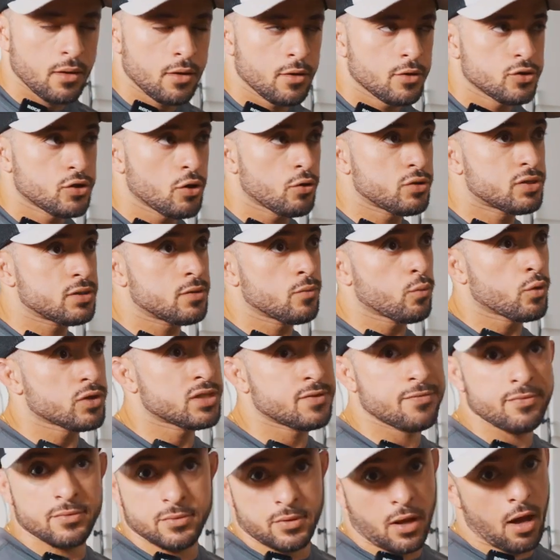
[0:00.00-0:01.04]
so we're
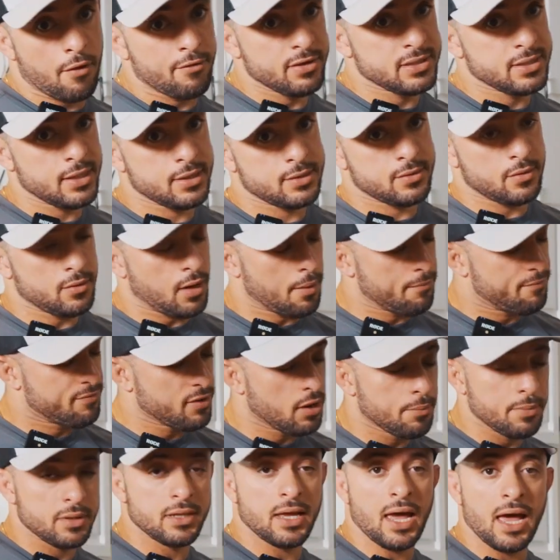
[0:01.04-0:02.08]
obviously I'm
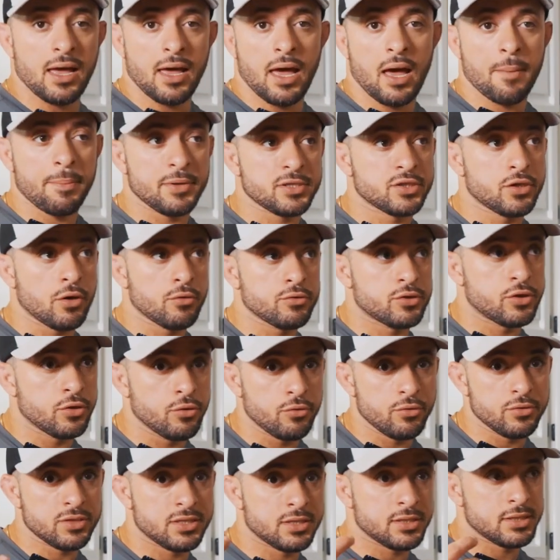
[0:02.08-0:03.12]
filming episode
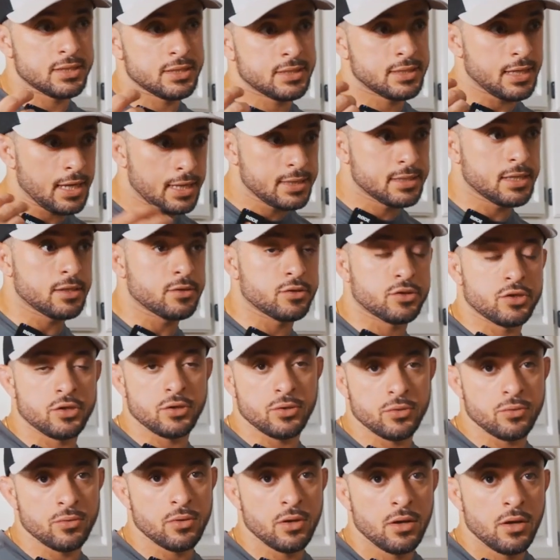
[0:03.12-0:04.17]
2, season
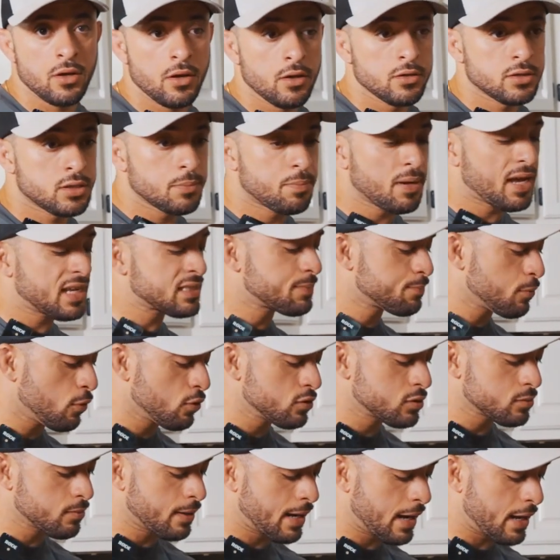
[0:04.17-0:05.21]
2,
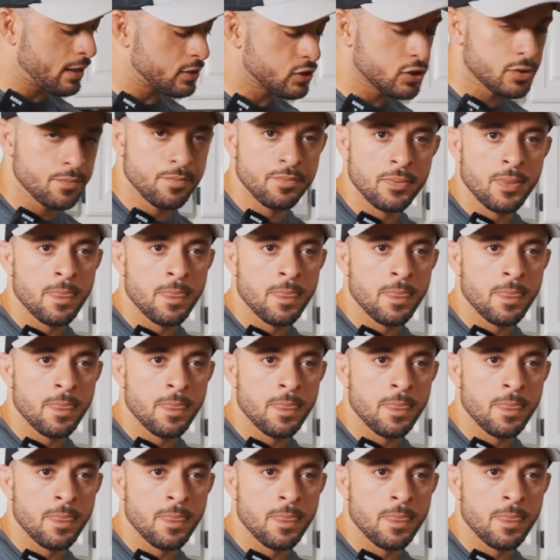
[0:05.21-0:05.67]
DaBestBulls Ranch.